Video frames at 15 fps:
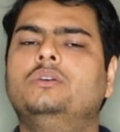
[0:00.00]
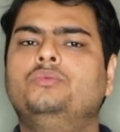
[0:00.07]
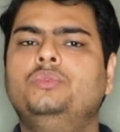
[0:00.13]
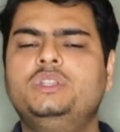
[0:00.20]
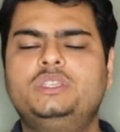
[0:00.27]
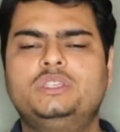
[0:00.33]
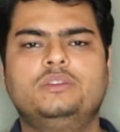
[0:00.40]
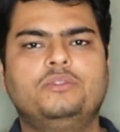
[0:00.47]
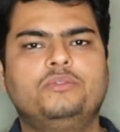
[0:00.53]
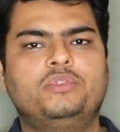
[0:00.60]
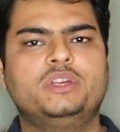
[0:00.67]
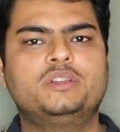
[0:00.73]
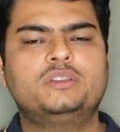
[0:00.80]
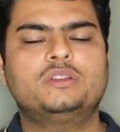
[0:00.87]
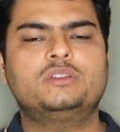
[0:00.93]
which
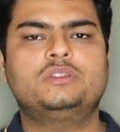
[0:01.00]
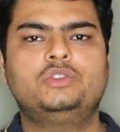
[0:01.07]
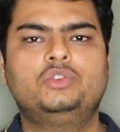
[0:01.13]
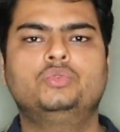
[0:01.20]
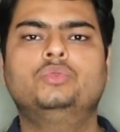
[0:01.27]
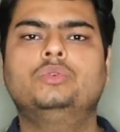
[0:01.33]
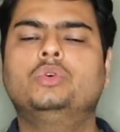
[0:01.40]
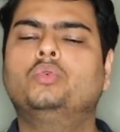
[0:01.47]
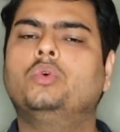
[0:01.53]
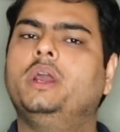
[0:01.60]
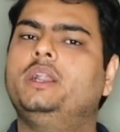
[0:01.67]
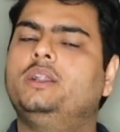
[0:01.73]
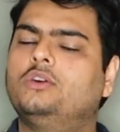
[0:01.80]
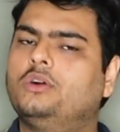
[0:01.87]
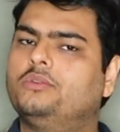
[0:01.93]
freshers do
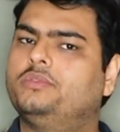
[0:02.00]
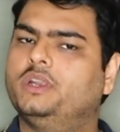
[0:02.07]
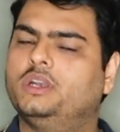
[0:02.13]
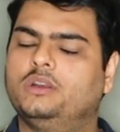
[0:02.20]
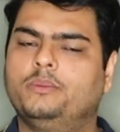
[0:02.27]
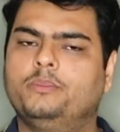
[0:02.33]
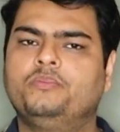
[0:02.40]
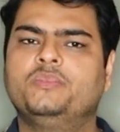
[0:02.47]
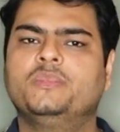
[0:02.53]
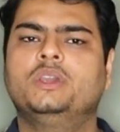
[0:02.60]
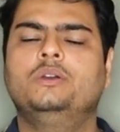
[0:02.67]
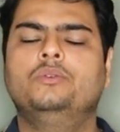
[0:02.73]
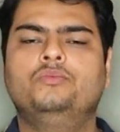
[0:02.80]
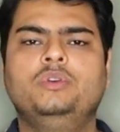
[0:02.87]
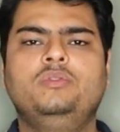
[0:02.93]
quite often.
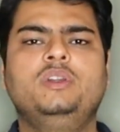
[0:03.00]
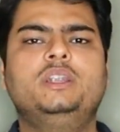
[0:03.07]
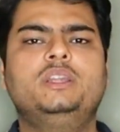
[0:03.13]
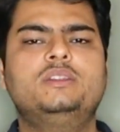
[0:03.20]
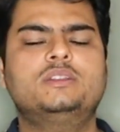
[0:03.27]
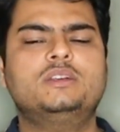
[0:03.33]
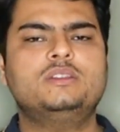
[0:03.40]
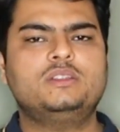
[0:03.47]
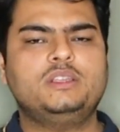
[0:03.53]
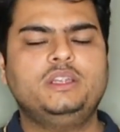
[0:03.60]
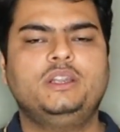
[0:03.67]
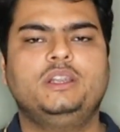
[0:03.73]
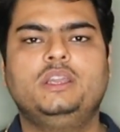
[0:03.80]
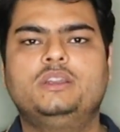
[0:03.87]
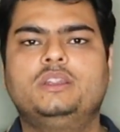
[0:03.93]
We will discuss
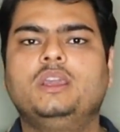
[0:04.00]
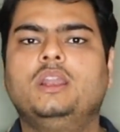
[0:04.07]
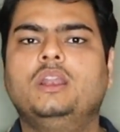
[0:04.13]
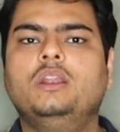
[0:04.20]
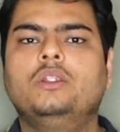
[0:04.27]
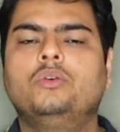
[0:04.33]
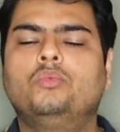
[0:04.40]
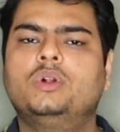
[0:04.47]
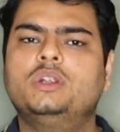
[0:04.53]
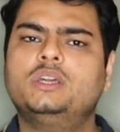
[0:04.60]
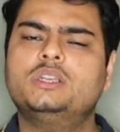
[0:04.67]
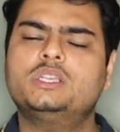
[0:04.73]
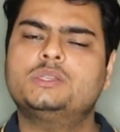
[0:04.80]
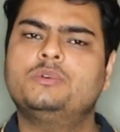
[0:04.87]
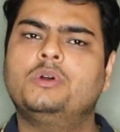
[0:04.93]
in detail what
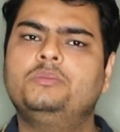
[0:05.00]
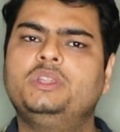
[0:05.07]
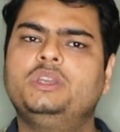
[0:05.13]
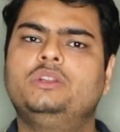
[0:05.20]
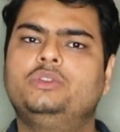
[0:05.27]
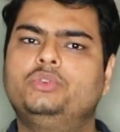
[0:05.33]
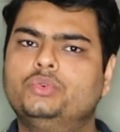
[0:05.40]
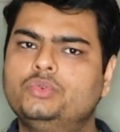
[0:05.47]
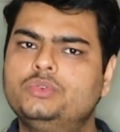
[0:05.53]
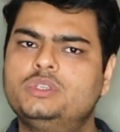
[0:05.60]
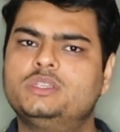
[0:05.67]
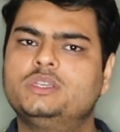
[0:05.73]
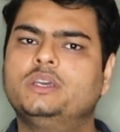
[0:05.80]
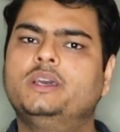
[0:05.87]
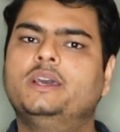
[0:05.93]
are some of the
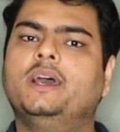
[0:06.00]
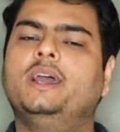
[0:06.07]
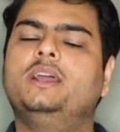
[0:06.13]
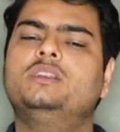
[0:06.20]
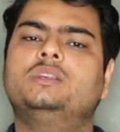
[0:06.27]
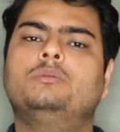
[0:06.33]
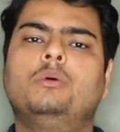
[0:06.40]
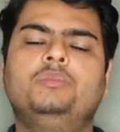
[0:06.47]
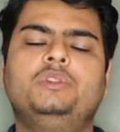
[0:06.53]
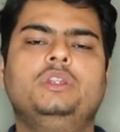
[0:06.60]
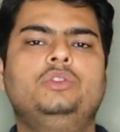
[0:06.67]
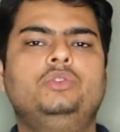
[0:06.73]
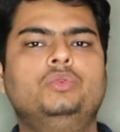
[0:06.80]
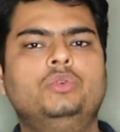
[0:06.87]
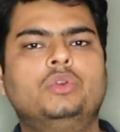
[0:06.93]
do's and some of the
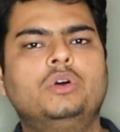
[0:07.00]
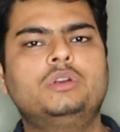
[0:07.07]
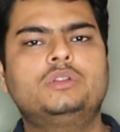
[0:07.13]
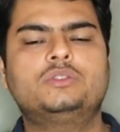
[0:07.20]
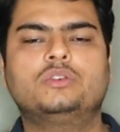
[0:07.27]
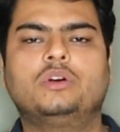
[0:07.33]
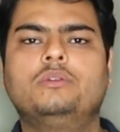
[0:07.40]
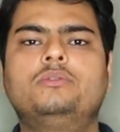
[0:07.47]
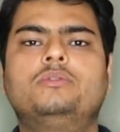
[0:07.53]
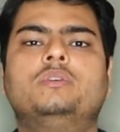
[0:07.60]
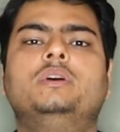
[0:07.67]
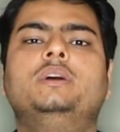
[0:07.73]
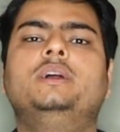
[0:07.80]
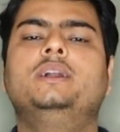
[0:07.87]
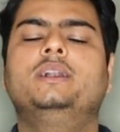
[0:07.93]
do nots of
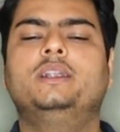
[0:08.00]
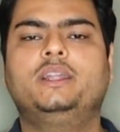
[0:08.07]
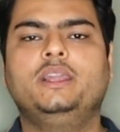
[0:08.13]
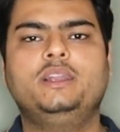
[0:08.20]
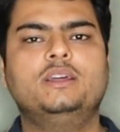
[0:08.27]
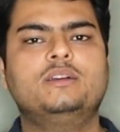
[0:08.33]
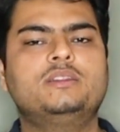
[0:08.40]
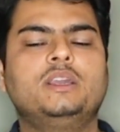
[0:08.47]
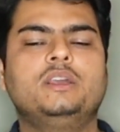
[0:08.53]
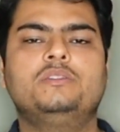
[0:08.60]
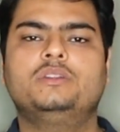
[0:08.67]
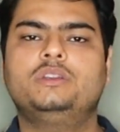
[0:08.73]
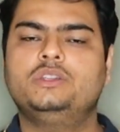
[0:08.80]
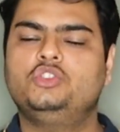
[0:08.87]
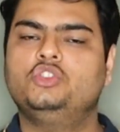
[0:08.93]
data
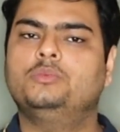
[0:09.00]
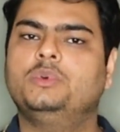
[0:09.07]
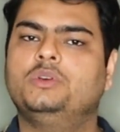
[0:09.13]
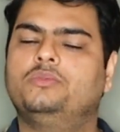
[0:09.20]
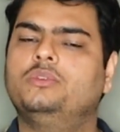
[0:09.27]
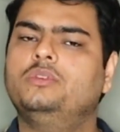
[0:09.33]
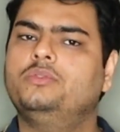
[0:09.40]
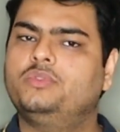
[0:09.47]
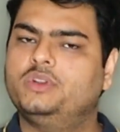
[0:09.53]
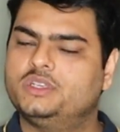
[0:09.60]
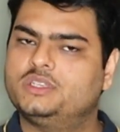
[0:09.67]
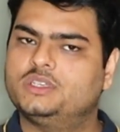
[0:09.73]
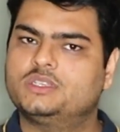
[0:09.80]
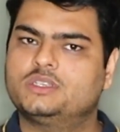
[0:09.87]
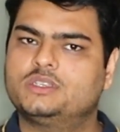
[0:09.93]
science resume for
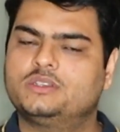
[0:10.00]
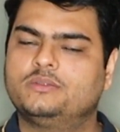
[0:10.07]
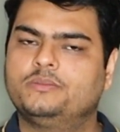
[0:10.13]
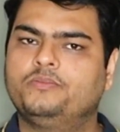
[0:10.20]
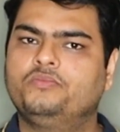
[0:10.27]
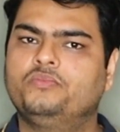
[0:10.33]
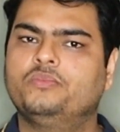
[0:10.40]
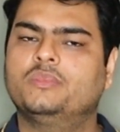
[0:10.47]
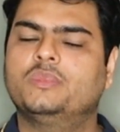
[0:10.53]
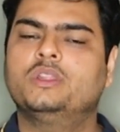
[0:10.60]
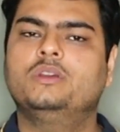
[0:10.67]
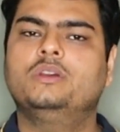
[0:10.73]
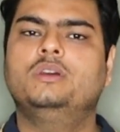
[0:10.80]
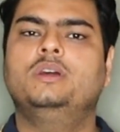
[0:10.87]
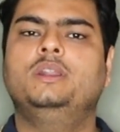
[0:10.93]
freshers.
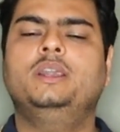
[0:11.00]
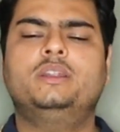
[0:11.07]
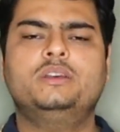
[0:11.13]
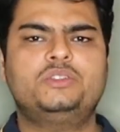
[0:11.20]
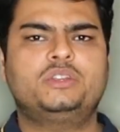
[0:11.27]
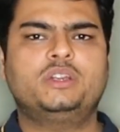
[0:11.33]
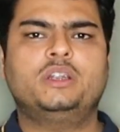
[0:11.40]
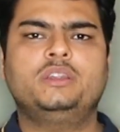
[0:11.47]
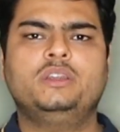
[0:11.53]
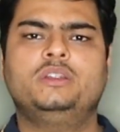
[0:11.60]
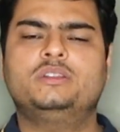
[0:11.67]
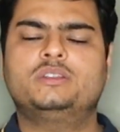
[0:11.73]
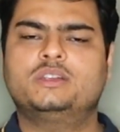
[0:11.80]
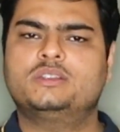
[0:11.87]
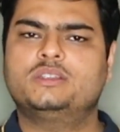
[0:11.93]
Let us start the
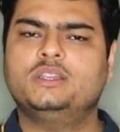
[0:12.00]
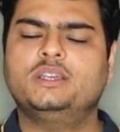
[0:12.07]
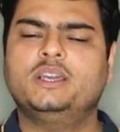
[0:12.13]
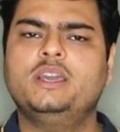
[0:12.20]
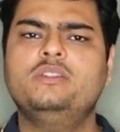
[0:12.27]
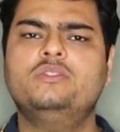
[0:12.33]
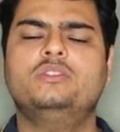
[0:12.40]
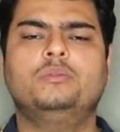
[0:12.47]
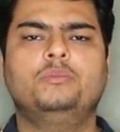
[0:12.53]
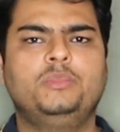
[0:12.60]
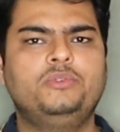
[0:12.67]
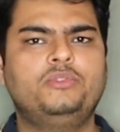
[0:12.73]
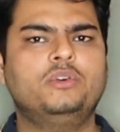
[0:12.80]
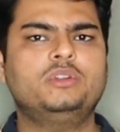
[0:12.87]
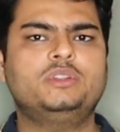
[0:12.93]
discussion guys.
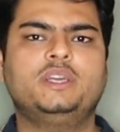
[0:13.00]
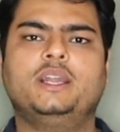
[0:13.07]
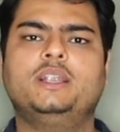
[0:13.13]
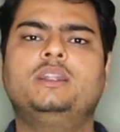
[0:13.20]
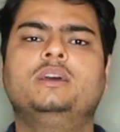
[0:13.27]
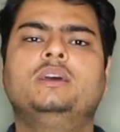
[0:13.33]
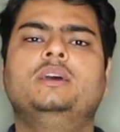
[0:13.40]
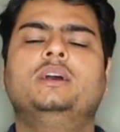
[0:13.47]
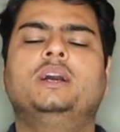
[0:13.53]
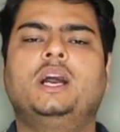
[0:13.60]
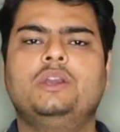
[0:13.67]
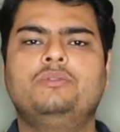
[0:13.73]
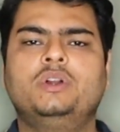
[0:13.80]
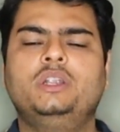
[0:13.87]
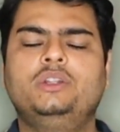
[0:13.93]
Before that,
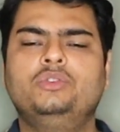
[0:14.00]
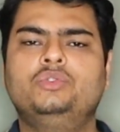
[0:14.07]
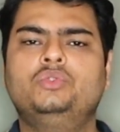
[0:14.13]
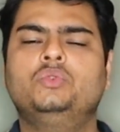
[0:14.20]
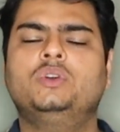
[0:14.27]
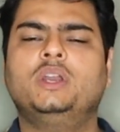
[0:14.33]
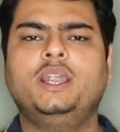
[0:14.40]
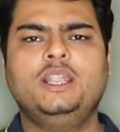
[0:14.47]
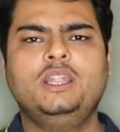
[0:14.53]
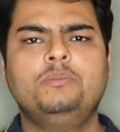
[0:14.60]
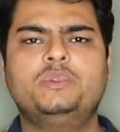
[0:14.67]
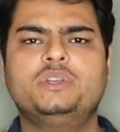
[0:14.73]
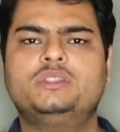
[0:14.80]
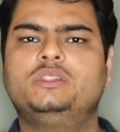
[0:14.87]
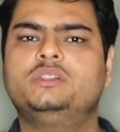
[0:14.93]
I want you to kindly
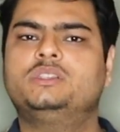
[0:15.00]
press